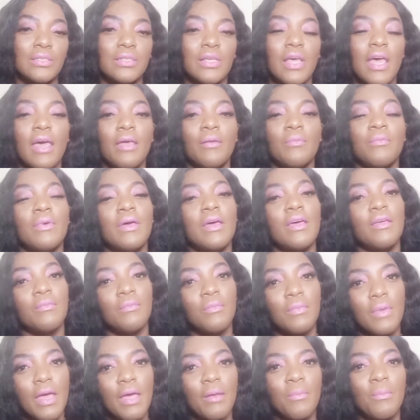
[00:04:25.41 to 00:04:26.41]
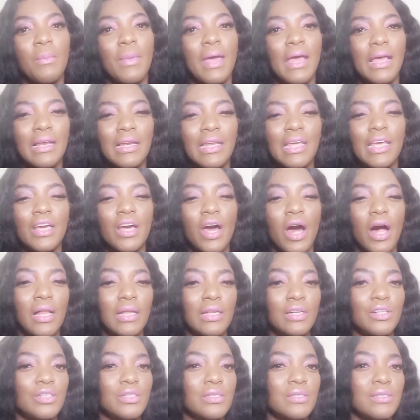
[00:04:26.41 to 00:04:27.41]
and mainly
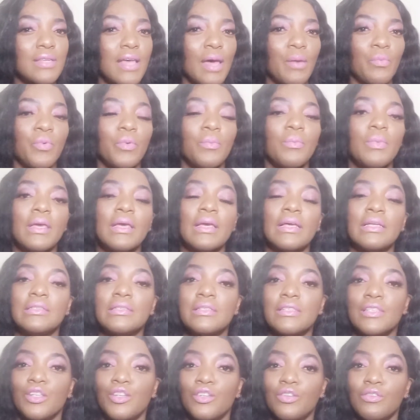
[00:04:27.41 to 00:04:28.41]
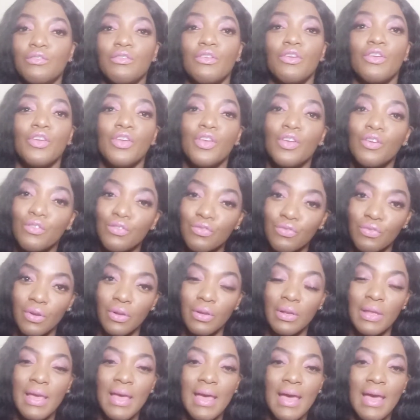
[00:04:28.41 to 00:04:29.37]
colors that would be considered neutral